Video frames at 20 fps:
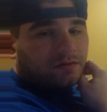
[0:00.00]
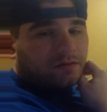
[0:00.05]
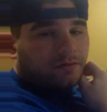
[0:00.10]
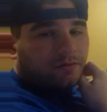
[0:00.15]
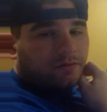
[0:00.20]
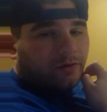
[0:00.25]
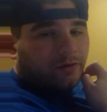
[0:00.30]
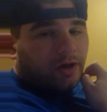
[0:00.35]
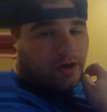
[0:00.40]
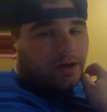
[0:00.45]

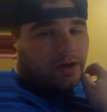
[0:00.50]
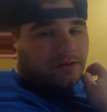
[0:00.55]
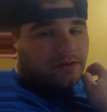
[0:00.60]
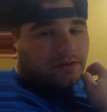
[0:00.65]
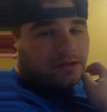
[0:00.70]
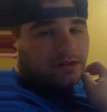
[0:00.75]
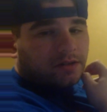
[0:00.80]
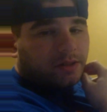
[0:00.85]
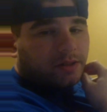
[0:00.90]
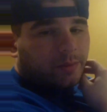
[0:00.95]
front is a
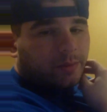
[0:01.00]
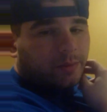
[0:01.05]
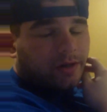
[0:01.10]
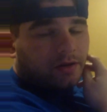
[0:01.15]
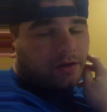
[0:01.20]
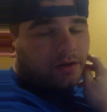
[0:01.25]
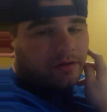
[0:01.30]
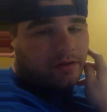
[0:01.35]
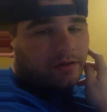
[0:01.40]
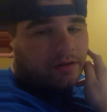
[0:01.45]
little bit
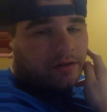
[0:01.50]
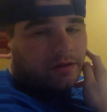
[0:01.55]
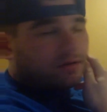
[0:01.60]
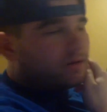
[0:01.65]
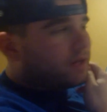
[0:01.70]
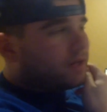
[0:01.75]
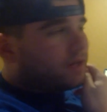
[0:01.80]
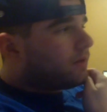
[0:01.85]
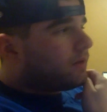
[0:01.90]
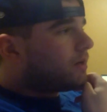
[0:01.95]
better
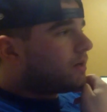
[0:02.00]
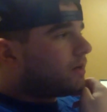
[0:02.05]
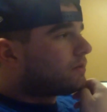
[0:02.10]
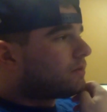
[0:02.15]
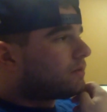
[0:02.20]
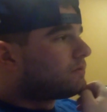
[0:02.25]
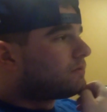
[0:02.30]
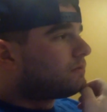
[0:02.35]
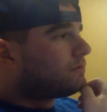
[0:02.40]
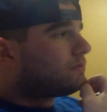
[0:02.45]
than their